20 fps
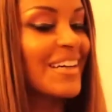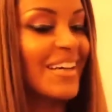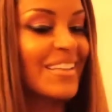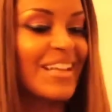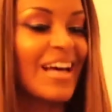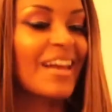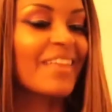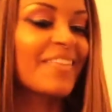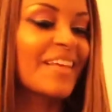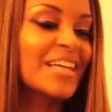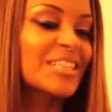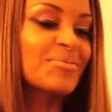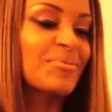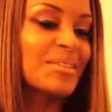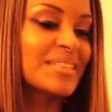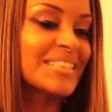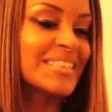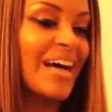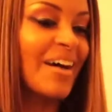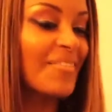a lot of things
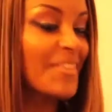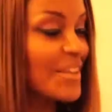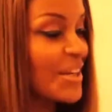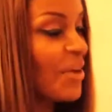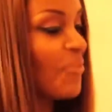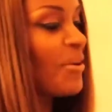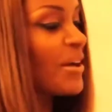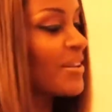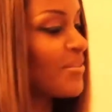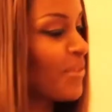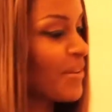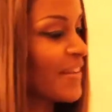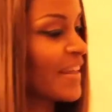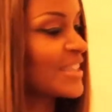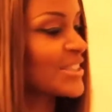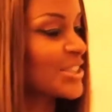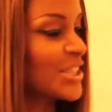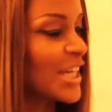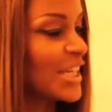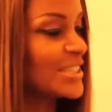went south. You know what? When
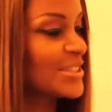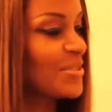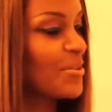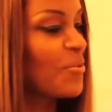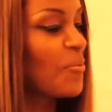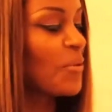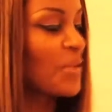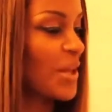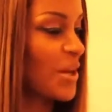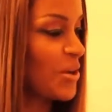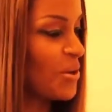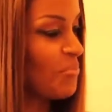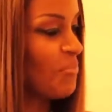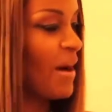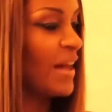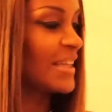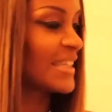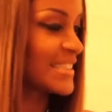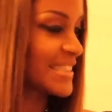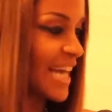things changed, when that whole
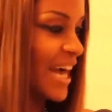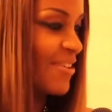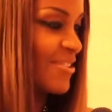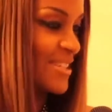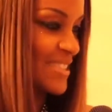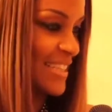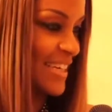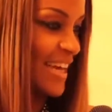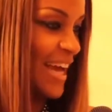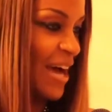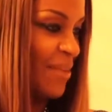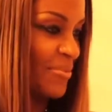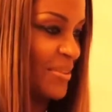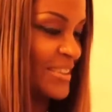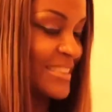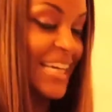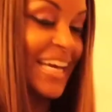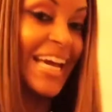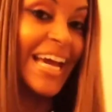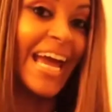Miley Cyrus thing
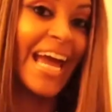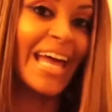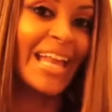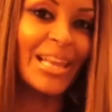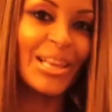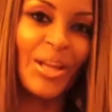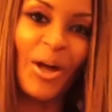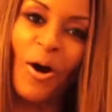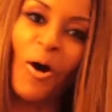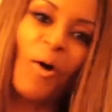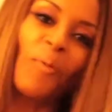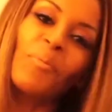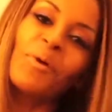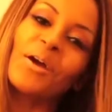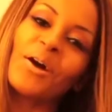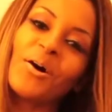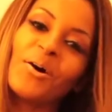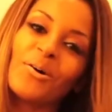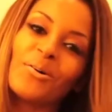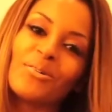happened, and lo and
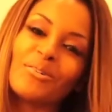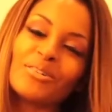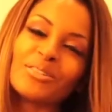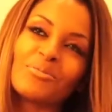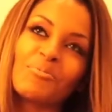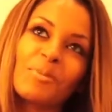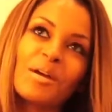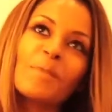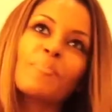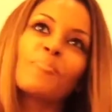behold, we. You